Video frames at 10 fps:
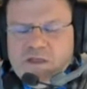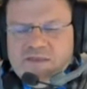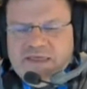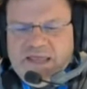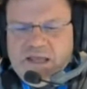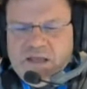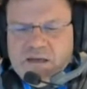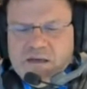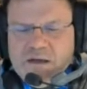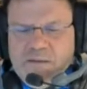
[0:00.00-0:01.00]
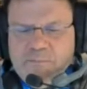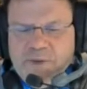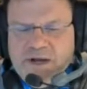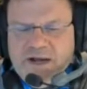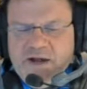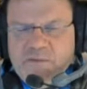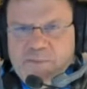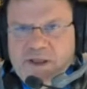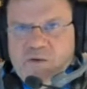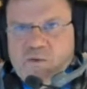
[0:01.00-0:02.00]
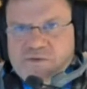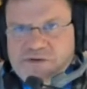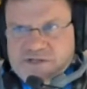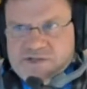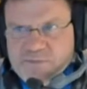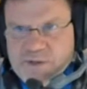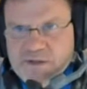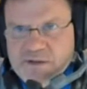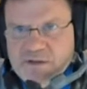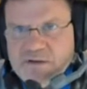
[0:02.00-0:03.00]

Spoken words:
the ability to play with discipline,